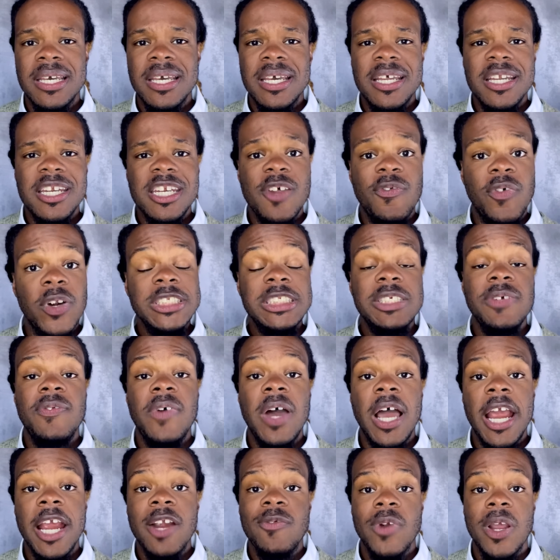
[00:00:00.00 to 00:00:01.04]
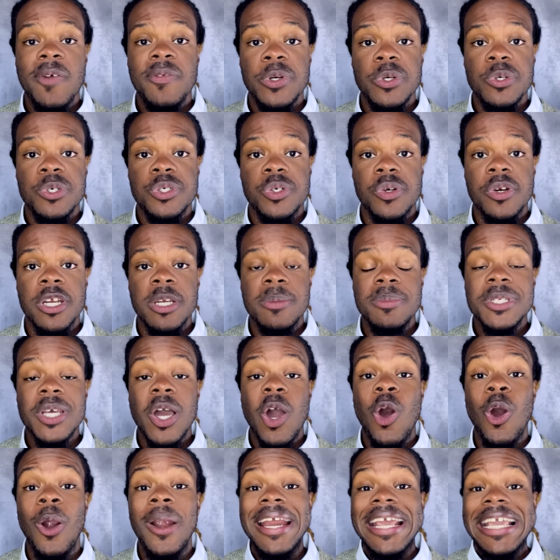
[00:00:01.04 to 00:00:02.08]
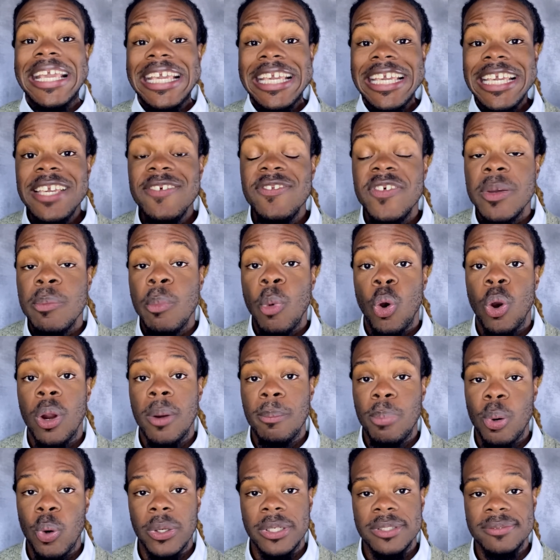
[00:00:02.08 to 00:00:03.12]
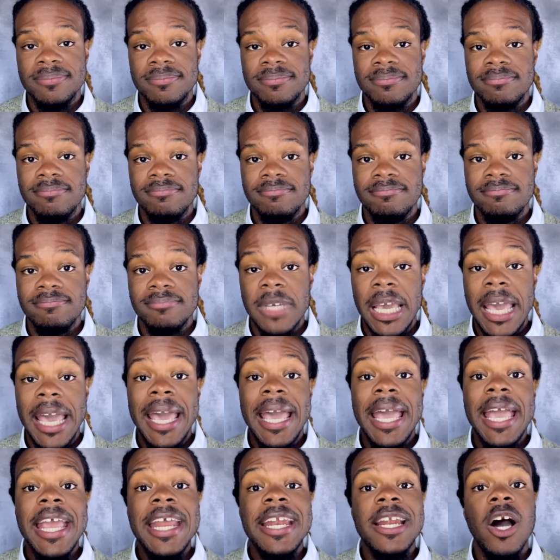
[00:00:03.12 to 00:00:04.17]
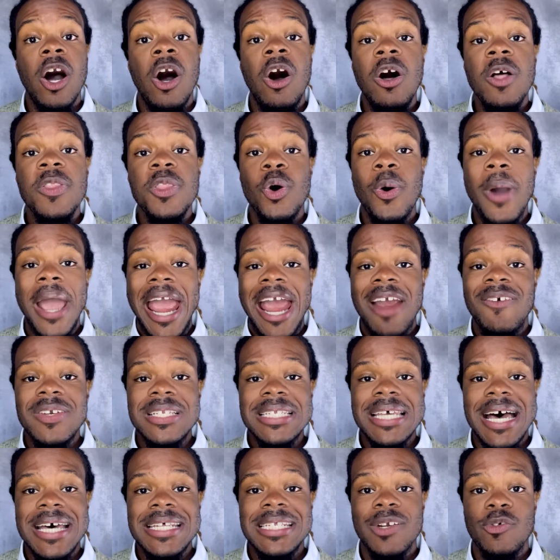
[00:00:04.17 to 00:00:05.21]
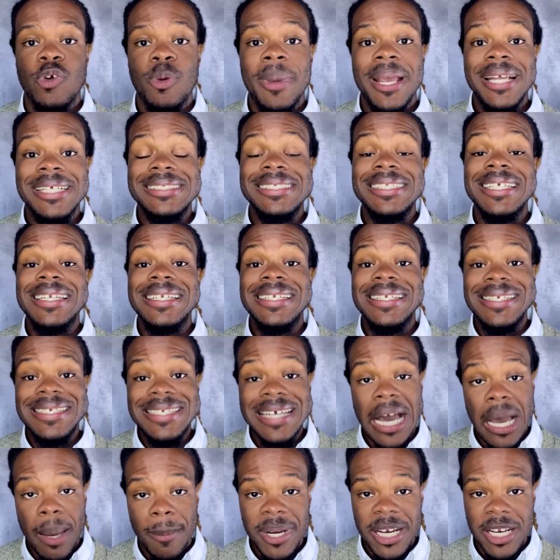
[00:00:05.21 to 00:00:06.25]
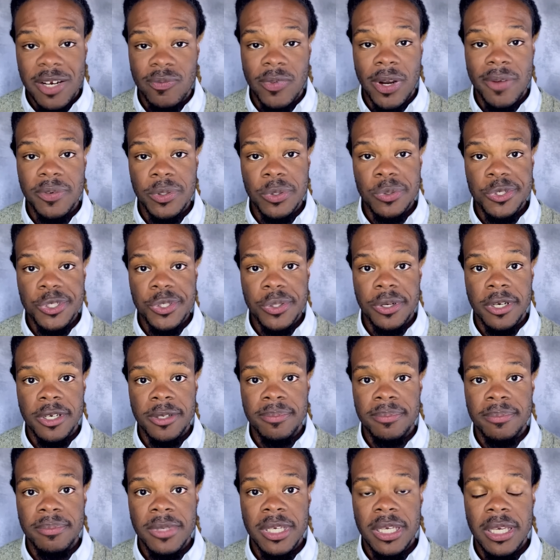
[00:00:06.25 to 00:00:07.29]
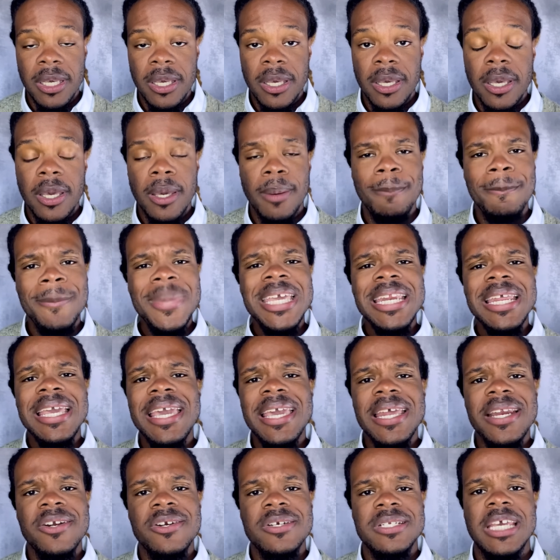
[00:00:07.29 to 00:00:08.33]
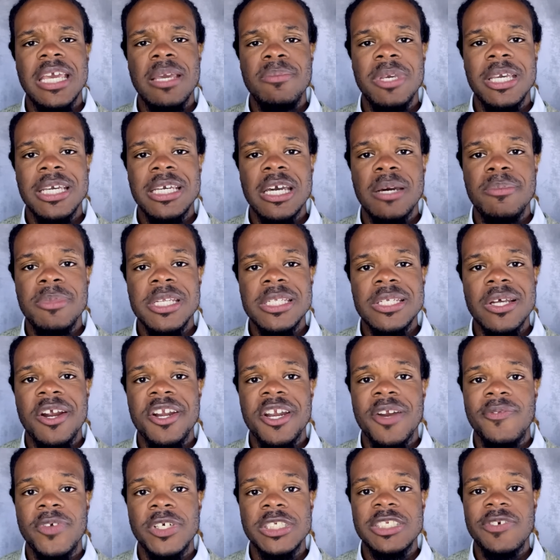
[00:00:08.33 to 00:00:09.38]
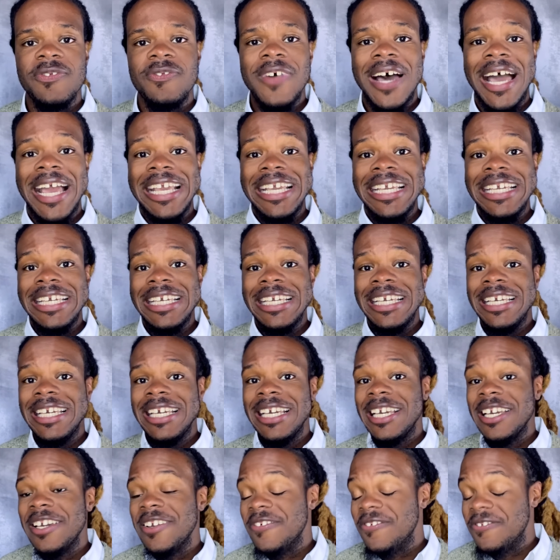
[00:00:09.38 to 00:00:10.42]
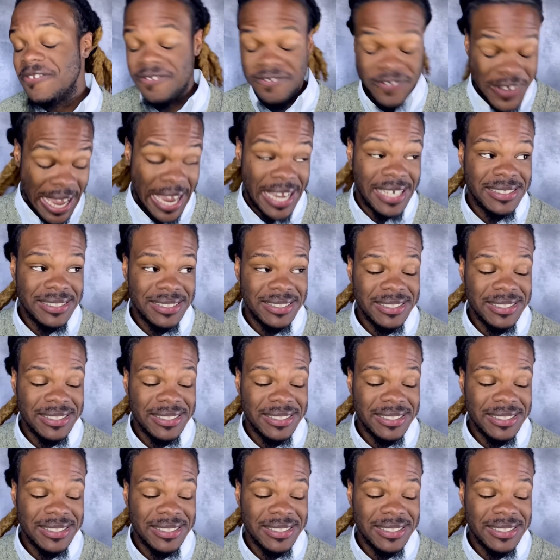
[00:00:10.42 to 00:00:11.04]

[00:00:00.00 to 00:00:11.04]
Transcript: diversifying revenue streams are even more important. And although advertising remains the dominant revenue stream, media and entertainment companies are diversifying fast.